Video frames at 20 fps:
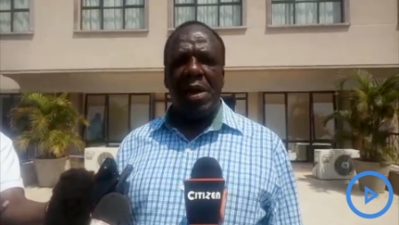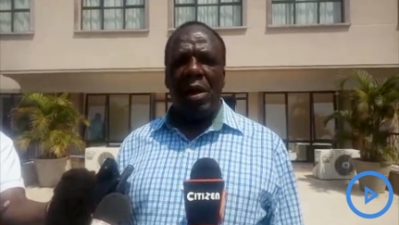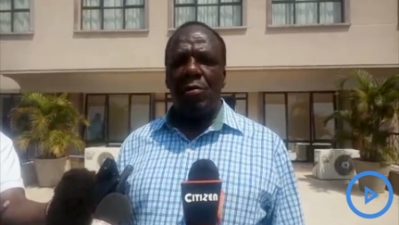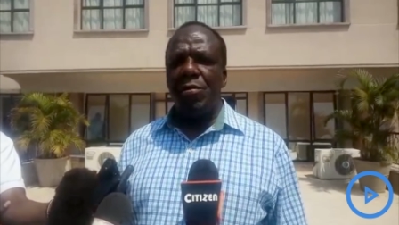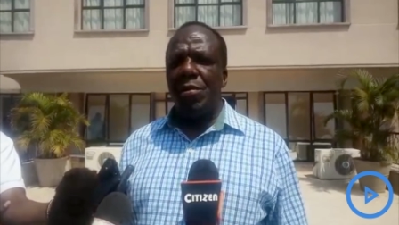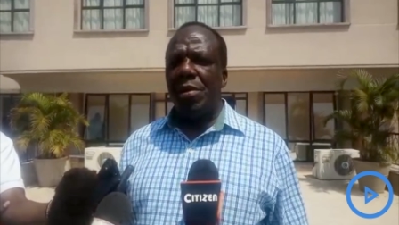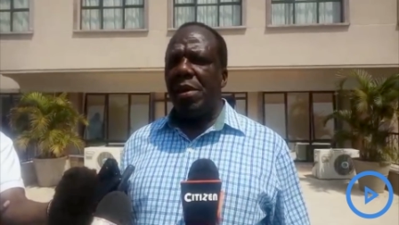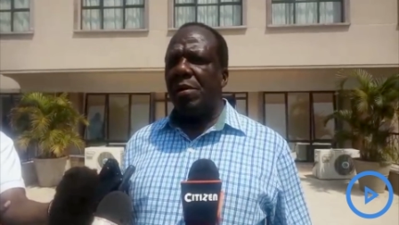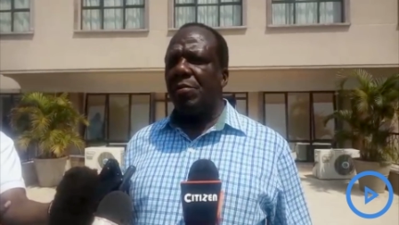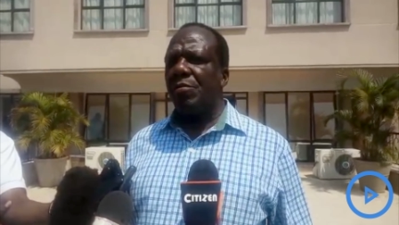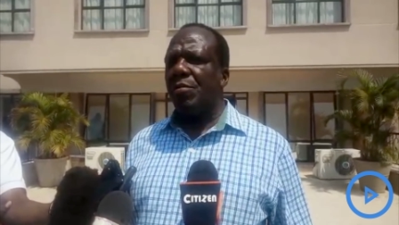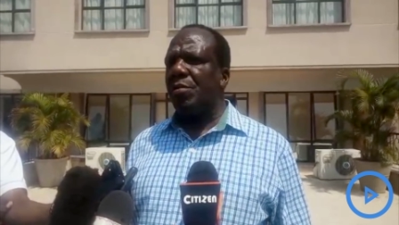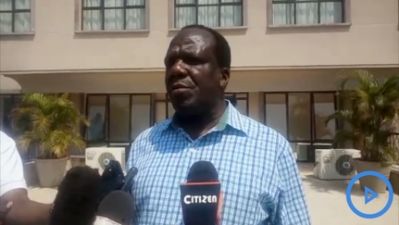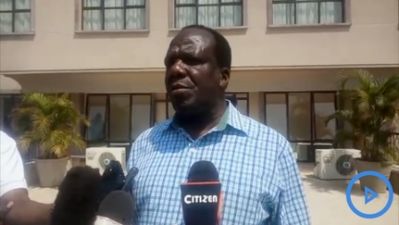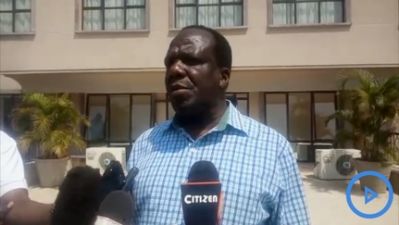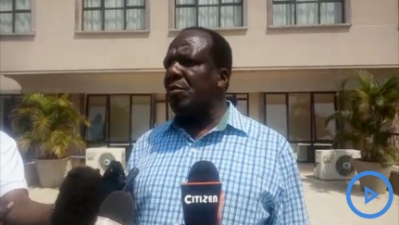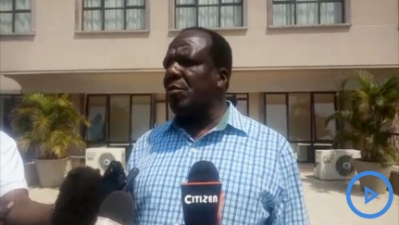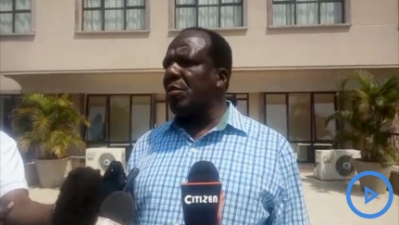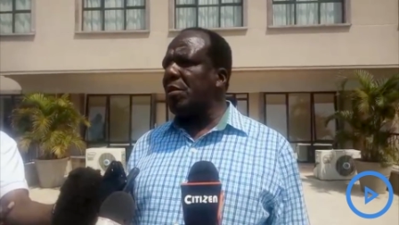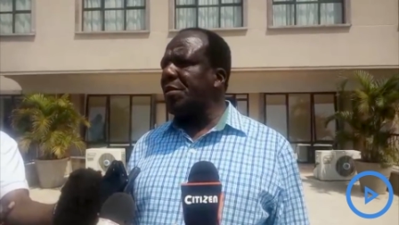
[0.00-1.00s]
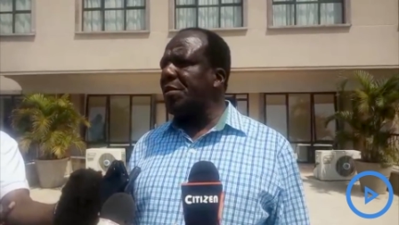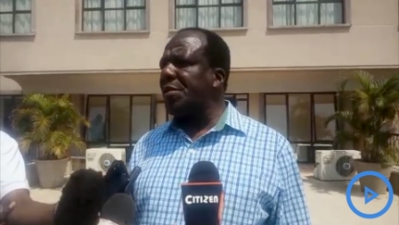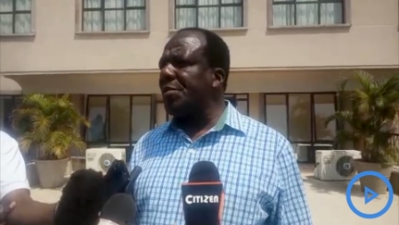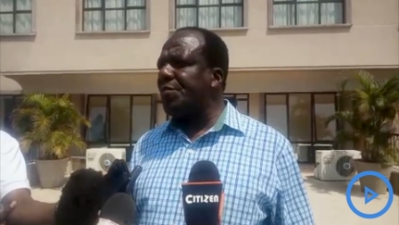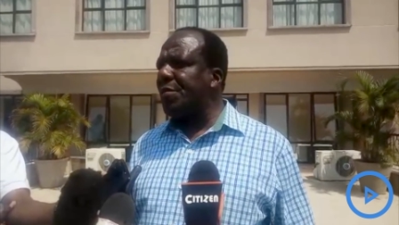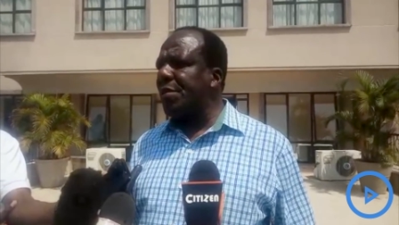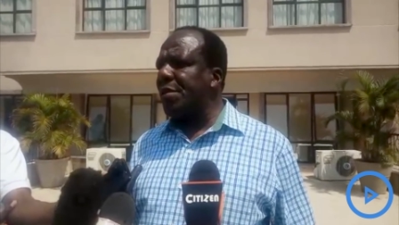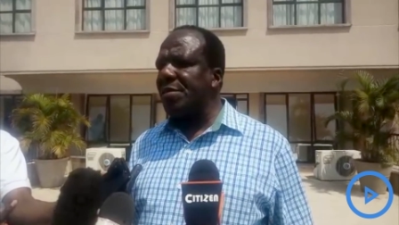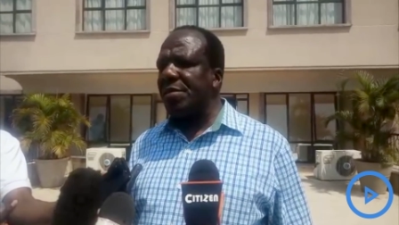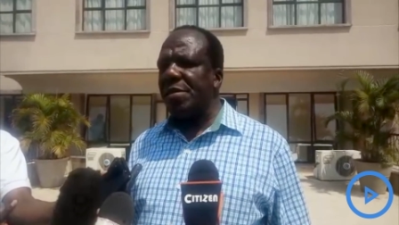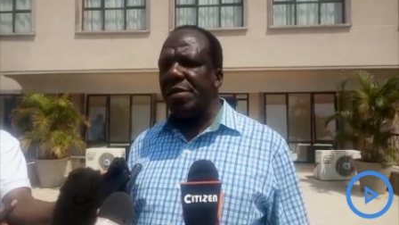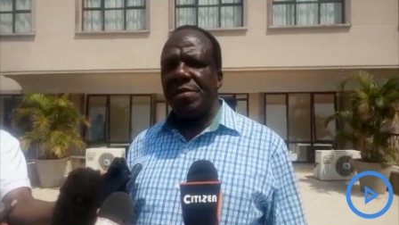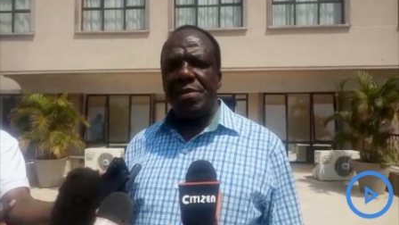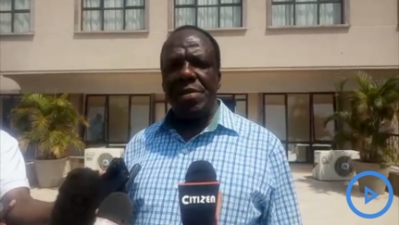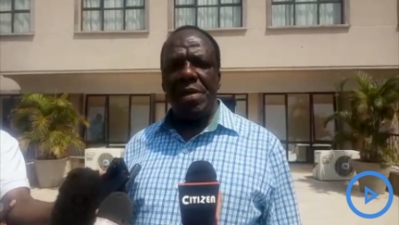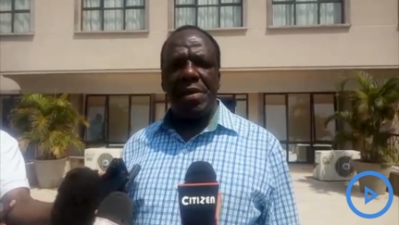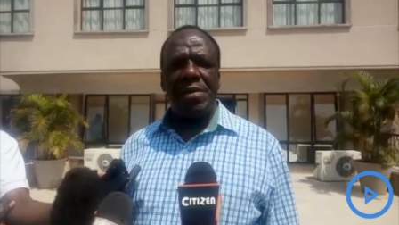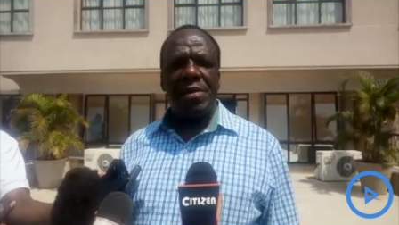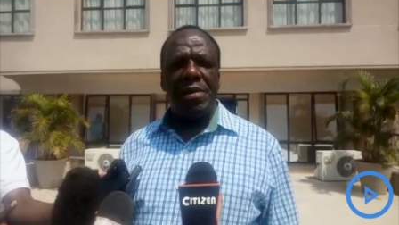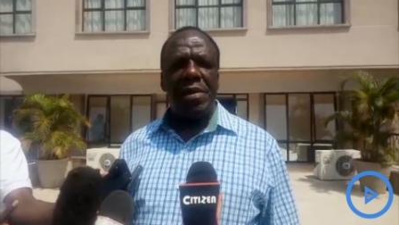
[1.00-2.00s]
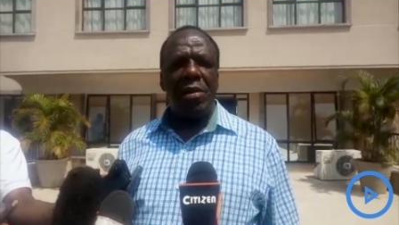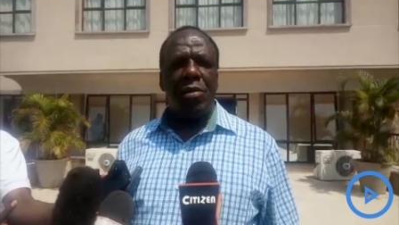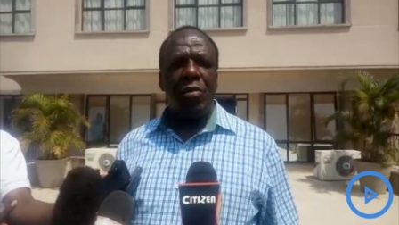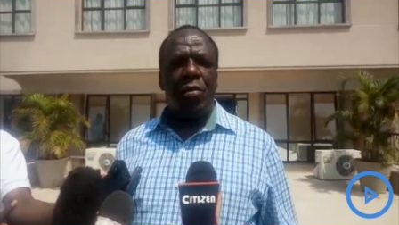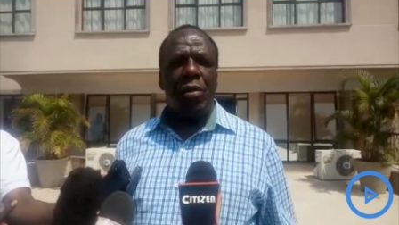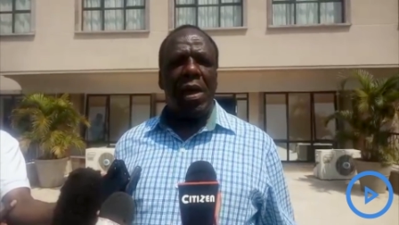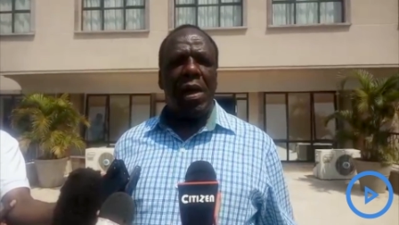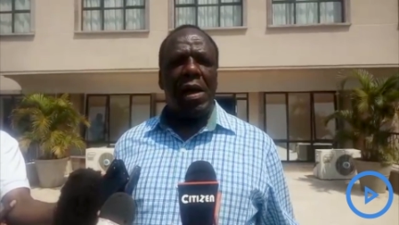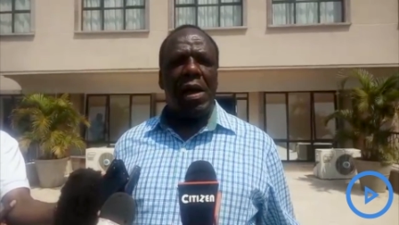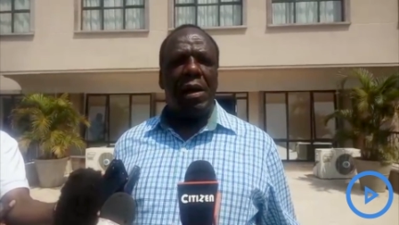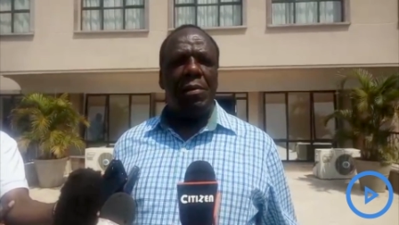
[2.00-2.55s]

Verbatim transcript: county level, the only difference is that we are